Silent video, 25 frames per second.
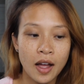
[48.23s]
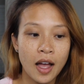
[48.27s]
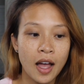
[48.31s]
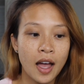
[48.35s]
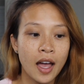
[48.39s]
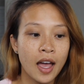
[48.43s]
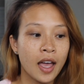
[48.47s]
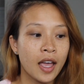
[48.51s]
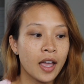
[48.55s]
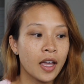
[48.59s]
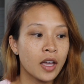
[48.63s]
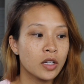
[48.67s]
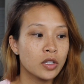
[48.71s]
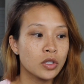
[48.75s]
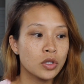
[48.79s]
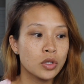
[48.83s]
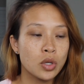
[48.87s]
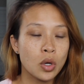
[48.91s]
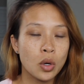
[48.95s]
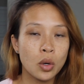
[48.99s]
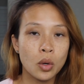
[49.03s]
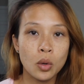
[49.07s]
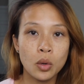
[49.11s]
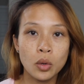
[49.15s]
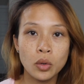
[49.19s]
I
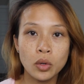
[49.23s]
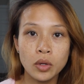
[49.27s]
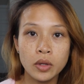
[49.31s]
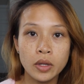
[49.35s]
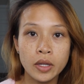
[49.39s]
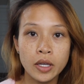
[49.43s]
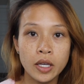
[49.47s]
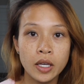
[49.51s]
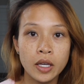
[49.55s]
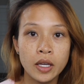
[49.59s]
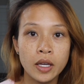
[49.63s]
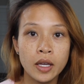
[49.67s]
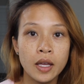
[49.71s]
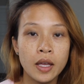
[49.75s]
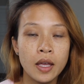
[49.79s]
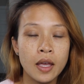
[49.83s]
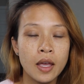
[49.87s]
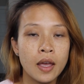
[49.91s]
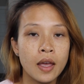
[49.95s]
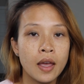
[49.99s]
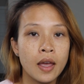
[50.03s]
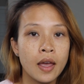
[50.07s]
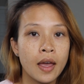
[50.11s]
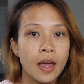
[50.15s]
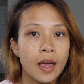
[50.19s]
totally
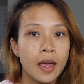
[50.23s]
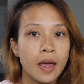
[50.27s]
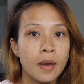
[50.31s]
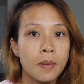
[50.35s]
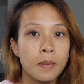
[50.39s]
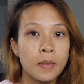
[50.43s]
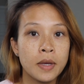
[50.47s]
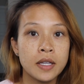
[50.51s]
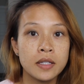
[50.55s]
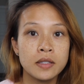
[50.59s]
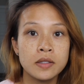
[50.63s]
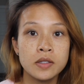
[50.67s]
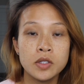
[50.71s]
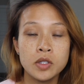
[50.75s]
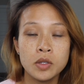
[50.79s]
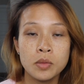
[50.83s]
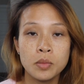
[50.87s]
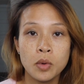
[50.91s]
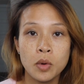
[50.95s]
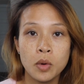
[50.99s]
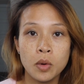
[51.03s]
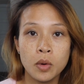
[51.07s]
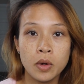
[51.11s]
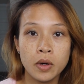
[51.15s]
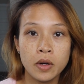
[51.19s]
am in
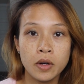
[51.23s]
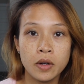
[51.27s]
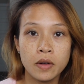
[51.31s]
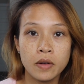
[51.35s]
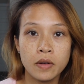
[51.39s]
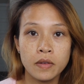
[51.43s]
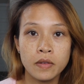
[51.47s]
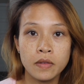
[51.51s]
support